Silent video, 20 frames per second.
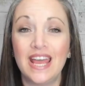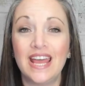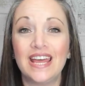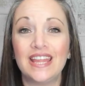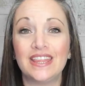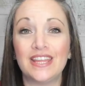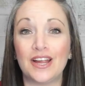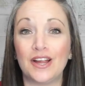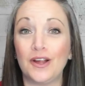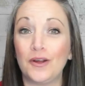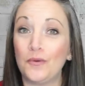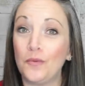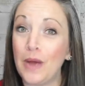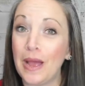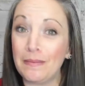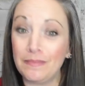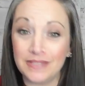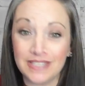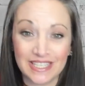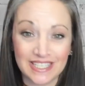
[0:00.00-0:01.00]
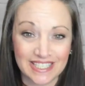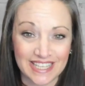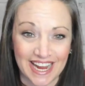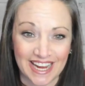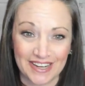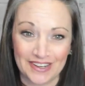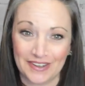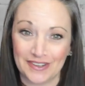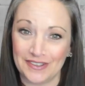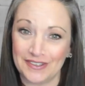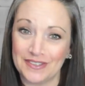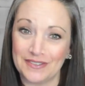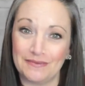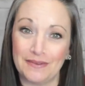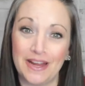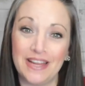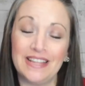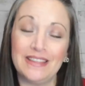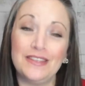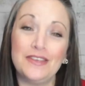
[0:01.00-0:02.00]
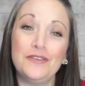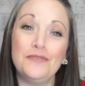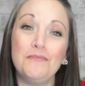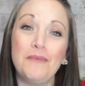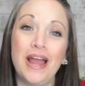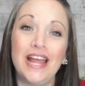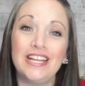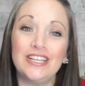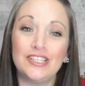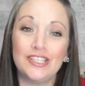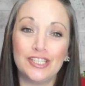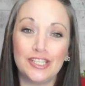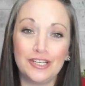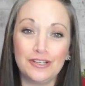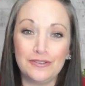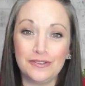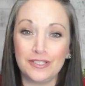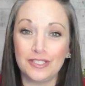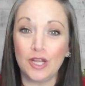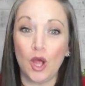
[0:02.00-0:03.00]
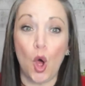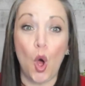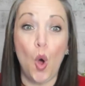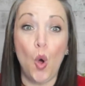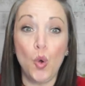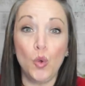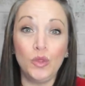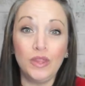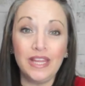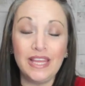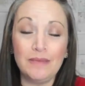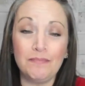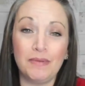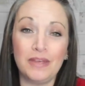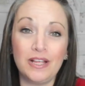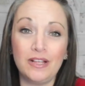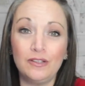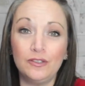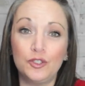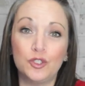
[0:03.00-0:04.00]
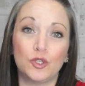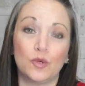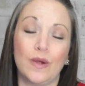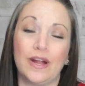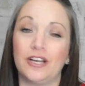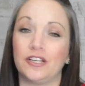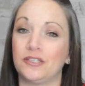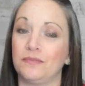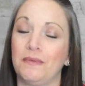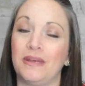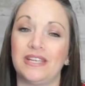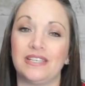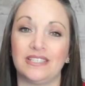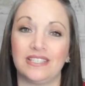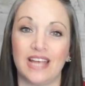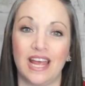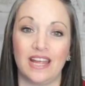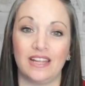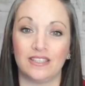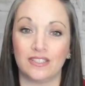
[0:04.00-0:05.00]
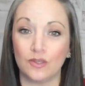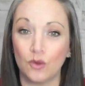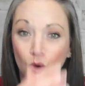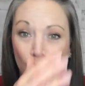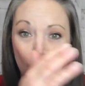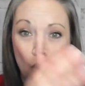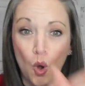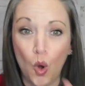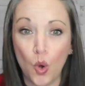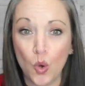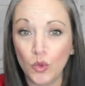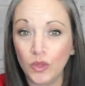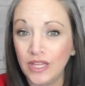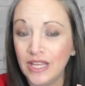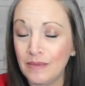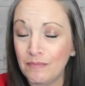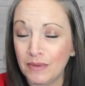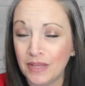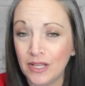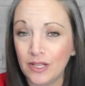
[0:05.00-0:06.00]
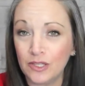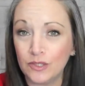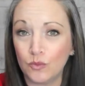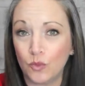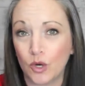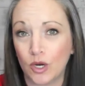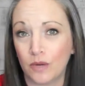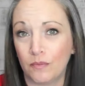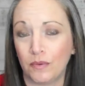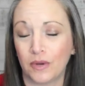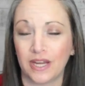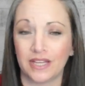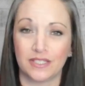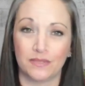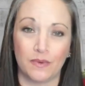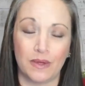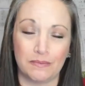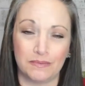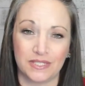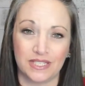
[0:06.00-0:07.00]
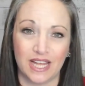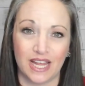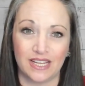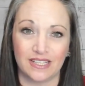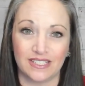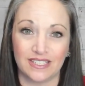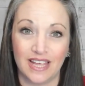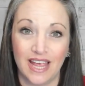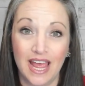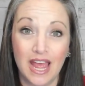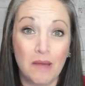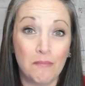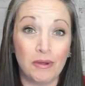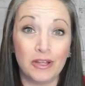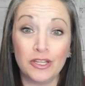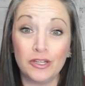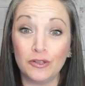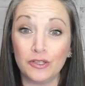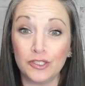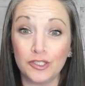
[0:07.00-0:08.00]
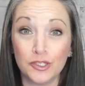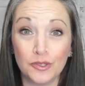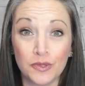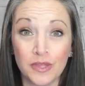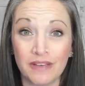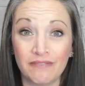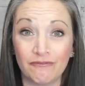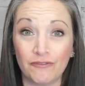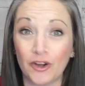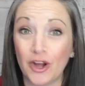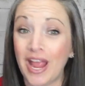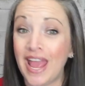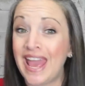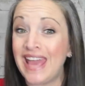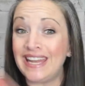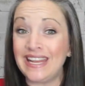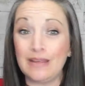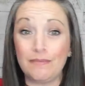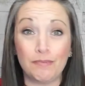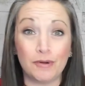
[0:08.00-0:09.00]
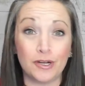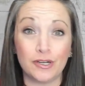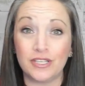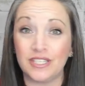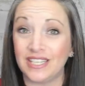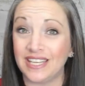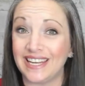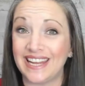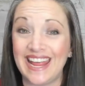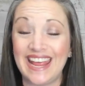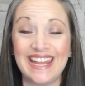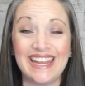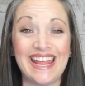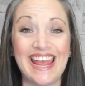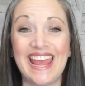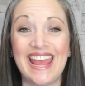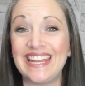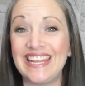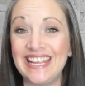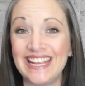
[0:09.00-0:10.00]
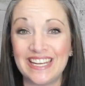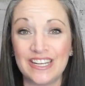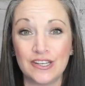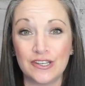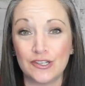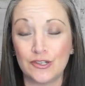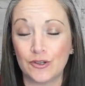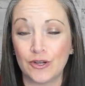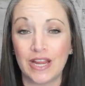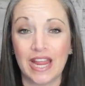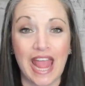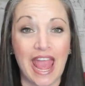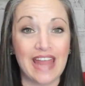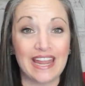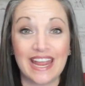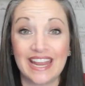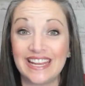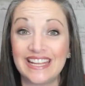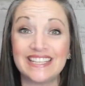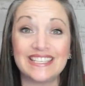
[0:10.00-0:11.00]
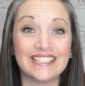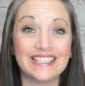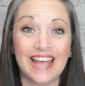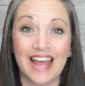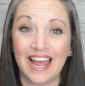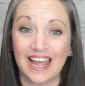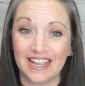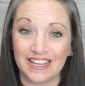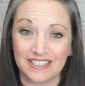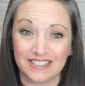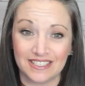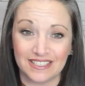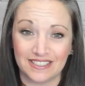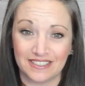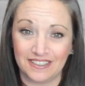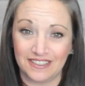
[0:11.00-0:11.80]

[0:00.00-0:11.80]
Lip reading: There are web designers, right? You might choose to only build Squarespace sites or only build WordPress websites, but you'll do them for any person in any industry at any size.